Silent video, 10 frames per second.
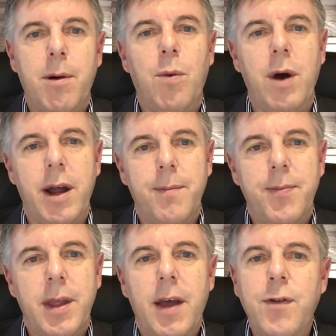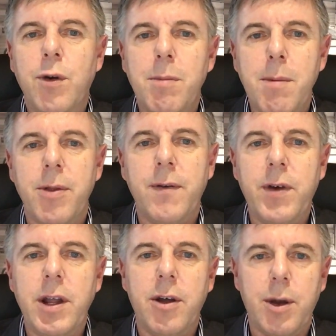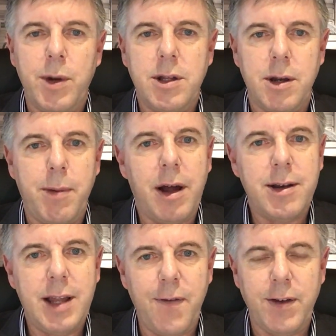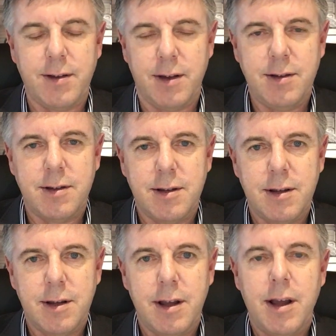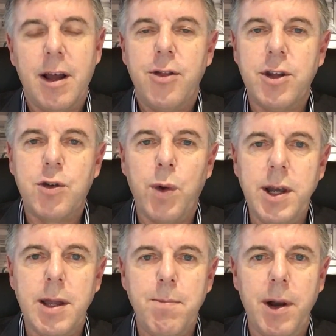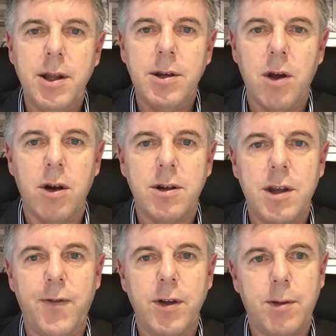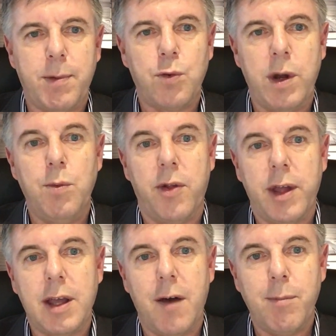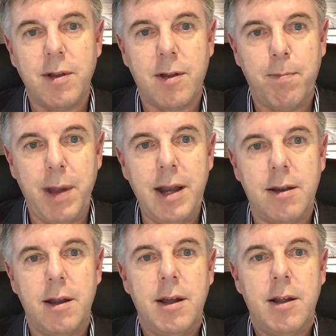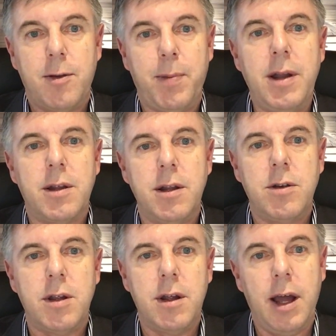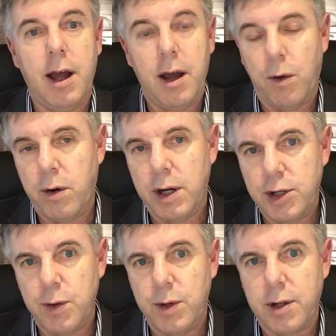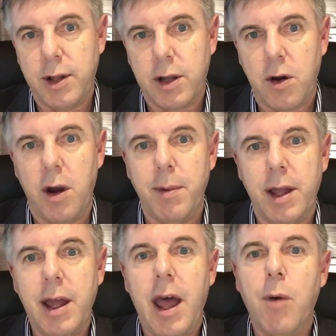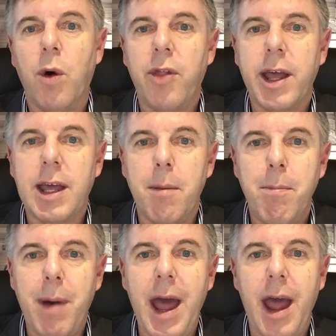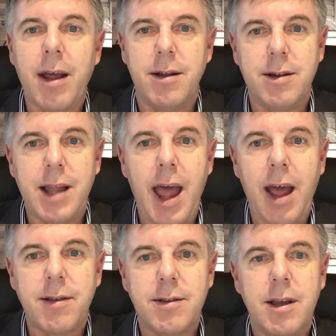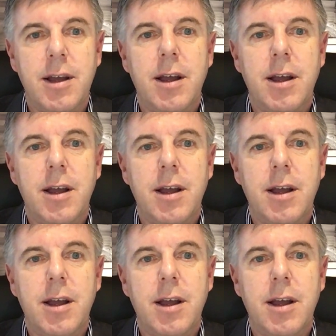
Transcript: But wait, if you remember the video that we did about deficits, the $20 billion difference between what the government spent, spent into, uh, or issue into the economy and what they get back in tax